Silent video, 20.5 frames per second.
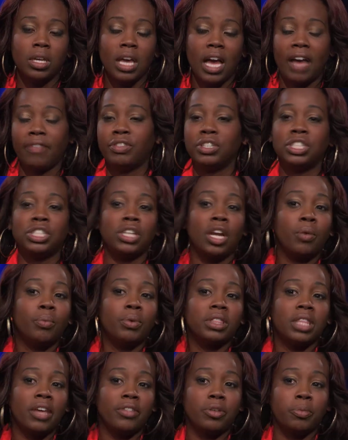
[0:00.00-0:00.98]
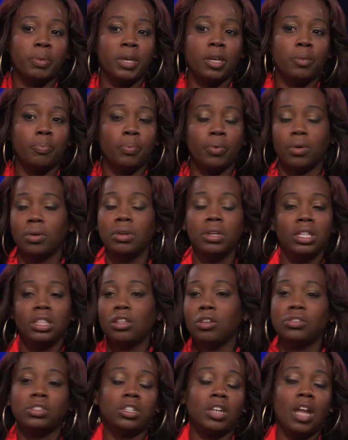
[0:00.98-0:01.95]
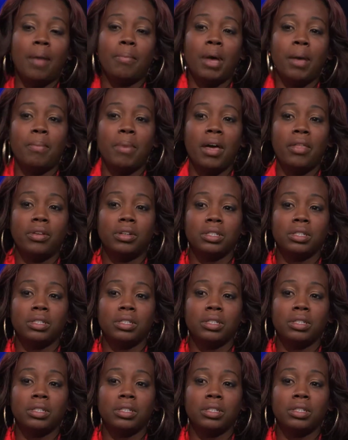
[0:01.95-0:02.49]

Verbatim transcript: I have to share with other people. Those Why are not my mothers.